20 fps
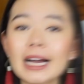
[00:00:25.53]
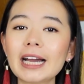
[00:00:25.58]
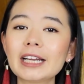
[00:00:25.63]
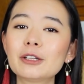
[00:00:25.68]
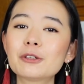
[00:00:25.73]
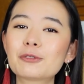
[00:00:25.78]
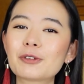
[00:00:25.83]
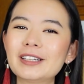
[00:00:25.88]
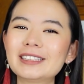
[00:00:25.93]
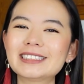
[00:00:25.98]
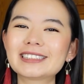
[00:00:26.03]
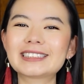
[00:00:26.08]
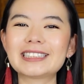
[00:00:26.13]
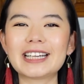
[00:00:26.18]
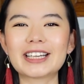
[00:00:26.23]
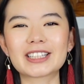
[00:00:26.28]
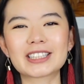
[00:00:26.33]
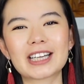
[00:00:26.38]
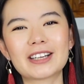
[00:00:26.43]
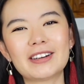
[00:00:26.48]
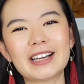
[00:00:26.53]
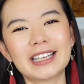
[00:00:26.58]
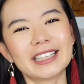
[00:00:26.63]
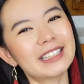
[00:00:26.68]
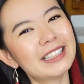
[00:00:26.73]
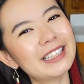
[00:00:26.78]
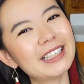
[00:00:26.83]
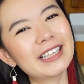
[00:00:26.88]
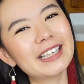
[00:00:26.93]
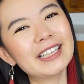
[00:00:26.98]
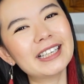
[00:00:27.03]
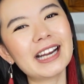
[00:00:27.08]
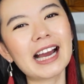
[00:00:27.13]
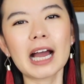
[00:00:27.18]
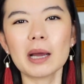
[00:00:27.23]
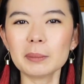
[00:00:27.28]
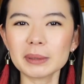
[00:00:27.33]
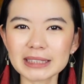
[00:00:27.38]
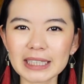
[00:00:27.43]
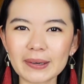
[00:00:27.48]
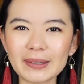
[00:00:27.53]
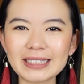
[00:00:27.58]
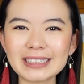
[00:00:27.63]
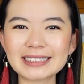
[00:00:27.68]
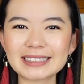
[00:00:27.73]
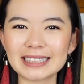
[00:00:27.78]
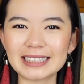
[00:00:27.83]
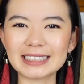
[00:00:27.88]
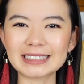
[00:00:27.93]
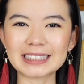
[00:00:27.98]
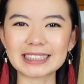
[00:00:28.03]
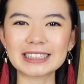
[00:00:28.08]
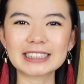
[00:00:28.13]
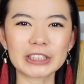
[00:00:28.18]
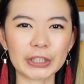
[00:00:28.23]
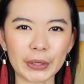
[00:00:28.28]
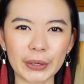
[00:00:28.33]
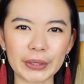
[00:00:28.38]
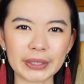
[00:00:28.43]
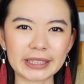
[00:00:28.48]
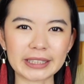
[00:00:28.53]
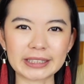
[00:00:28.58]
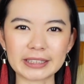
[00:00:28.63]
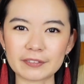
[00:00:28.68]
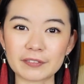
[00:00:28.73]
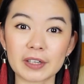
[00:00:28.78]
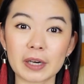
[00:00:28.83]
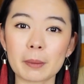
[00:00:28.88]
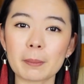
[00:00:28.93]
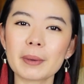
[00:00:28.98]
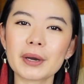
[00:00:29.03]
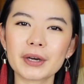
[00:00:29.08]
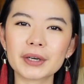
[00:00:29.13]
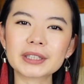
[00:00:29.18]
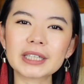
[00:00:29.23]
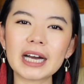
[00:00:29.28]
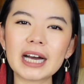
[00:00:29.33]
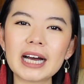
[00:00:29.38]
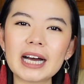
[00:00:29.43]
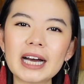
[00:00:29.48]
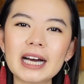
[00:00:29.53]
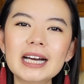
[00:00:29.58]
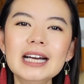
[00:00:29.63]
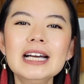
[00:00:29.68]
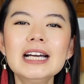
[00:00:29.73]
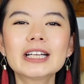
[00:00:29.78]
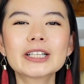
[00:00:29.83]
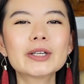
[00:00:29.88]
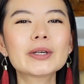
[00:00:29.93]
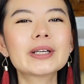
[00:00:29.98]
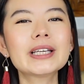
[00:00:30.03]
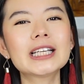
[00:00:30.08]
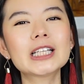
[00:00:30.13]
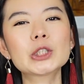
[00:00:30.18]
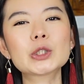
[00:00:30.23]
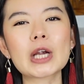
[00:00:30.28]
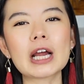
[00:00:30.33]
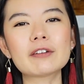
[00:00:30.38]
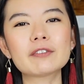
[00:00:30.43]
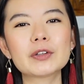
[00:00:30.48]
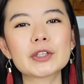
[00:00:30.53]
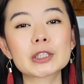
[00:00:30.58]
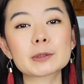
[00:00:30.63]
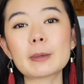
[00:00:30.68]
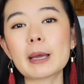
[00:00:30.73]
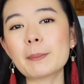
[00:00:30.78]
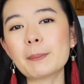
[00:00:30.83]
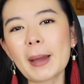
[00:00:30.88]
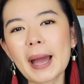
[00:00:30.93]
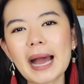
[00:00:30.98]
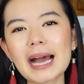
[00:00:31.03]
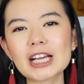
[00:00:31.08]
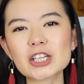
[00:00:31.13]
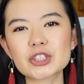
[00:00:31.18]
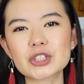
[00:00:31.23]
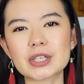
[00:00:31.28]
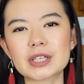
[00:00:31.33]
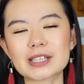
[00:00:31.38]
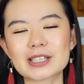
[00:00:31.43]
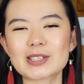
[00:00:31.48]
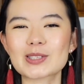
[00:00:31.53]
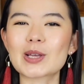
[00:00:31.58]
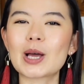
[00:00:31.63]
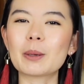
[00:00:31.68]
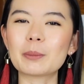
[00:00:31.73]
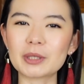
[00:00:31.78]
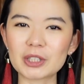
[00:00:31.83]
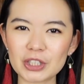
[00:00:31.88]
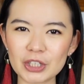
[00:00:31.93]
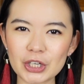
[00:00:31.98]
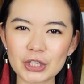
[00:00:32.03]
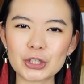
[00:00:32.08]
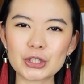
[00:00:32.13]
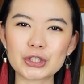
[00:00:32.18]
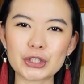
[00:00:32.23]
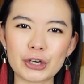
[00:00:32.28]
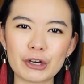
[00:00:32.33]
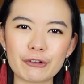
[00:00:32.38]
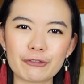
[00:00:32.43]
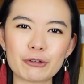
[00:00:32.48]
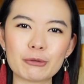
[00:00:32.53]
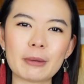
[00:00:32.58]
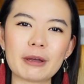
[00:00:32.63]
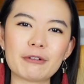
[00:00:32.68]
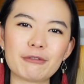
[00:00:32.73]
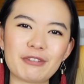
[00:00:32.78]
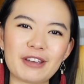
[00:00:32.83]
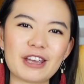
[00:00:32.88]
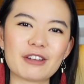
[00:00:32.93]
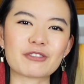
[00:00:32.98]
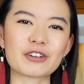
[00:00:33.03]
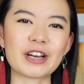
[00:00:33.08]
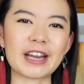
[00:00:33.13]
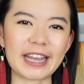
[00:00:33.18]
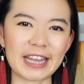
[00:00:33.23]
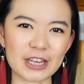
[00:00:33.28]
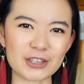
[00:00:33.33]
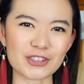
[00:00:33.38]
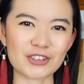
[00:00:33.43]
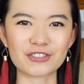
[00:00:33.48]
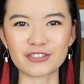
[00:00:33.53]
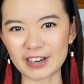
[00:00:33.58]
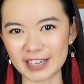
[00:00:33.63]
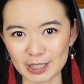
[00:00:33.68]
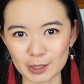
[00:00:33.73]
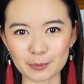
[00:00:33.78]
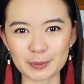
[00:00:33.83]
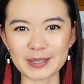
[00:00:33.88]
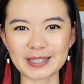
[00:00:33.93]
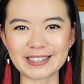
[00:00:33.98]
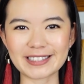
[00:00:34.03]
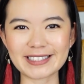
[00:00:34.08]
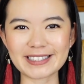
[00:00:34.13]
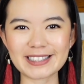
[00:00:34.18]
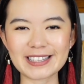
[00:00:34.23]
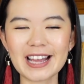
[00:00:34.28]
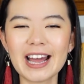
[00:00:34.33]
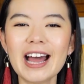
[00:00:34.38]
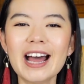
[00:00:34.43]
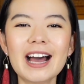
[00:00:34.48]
Hi new friends, it's Erica right here. I'm a Chinese citizen currently living in America. Cooking and traveling is my passion, so I'm here to share with you my favorite Asian recipes.